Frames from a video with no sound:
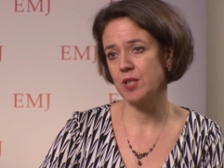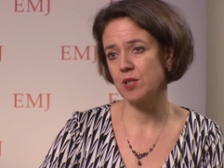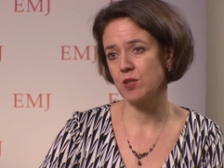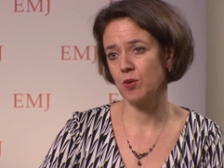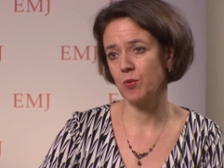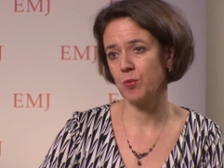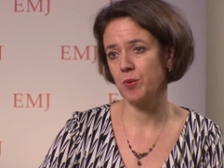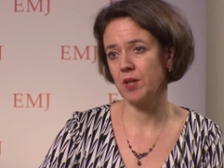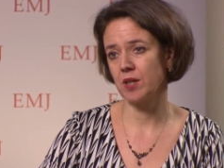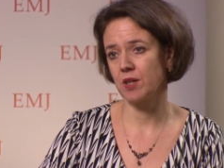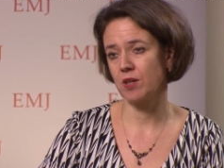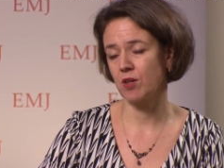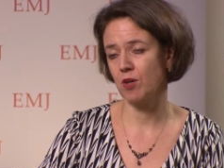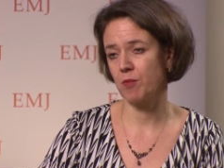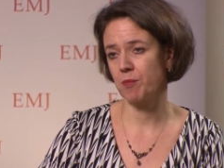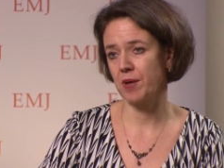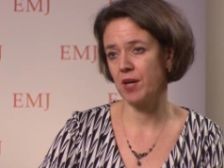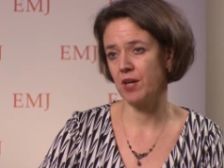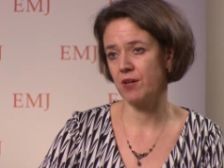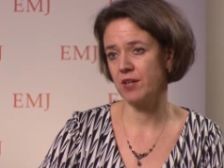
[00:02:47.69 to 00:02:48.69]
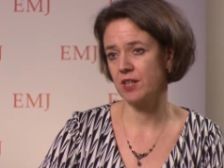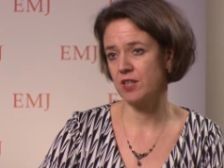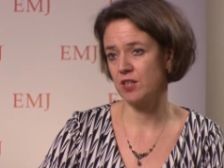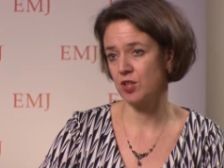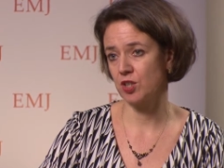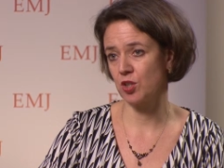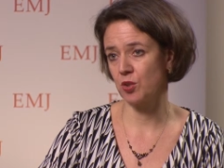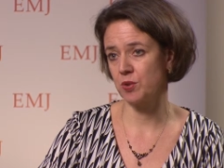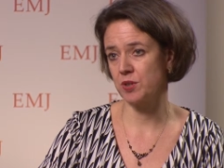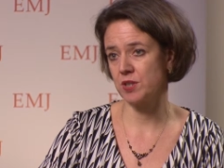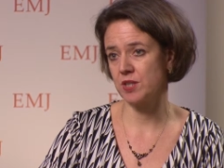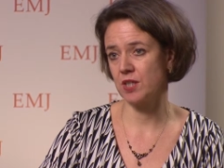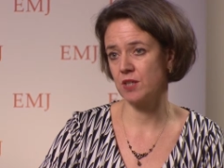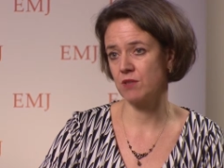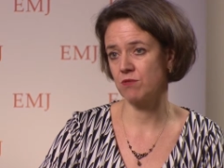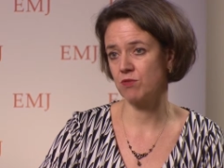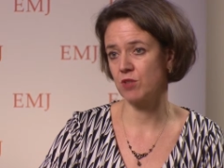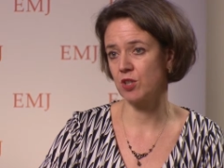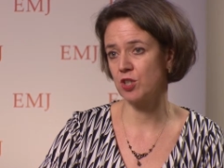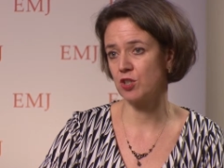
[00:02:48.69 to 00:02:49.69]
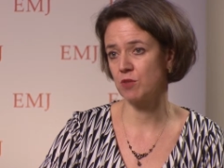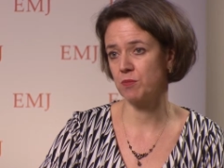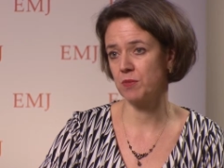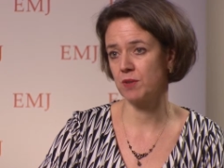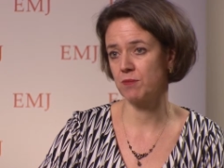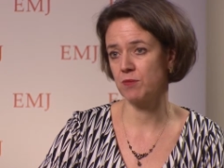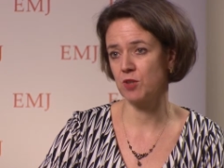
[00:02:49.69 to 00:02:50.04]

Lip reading: so we are comparing a dose-dense regimen,